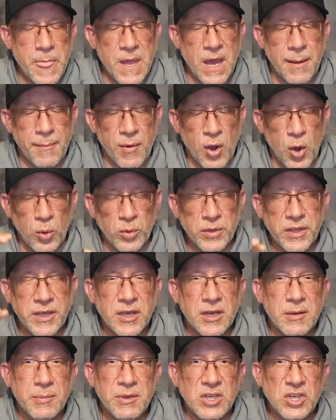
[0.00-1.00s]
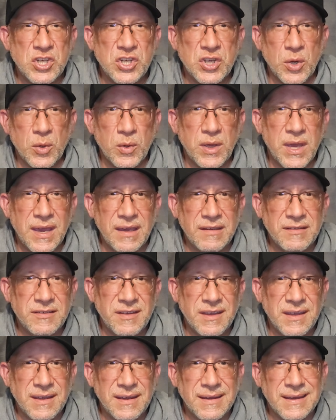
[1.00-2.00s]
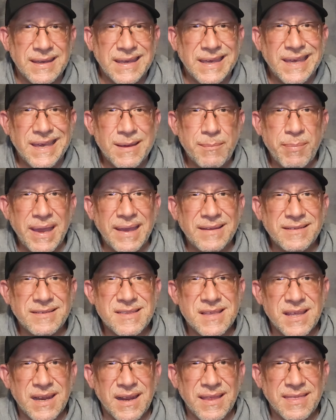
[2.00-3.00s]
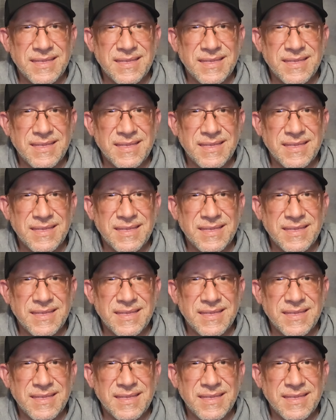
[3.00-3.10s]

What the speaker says: I'm only going to be showcasing key baits that I